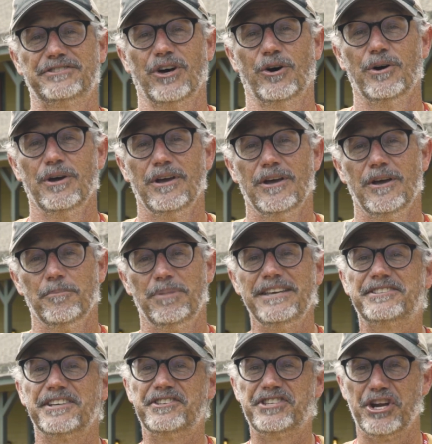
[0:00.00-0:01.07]
So
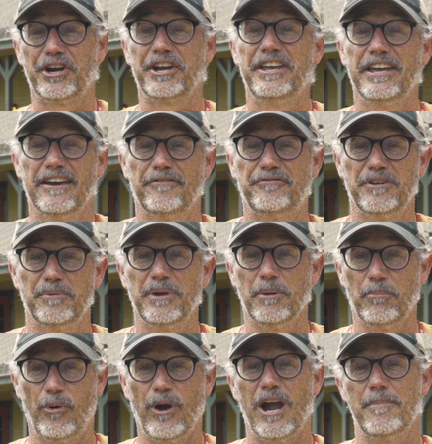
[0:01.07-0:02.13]
please consider a gift to be
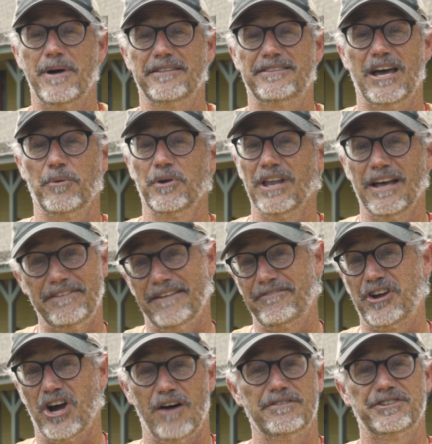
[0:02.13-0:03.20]
in prayer about that. We'd love to
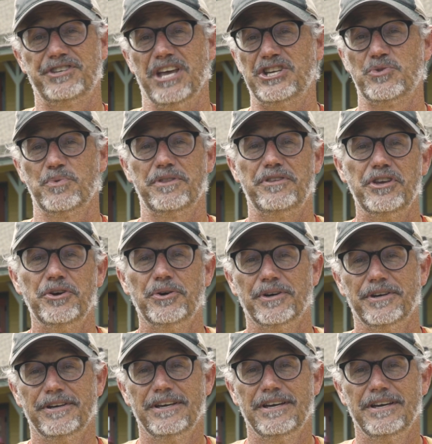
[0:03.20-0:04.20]
have a conversation with you.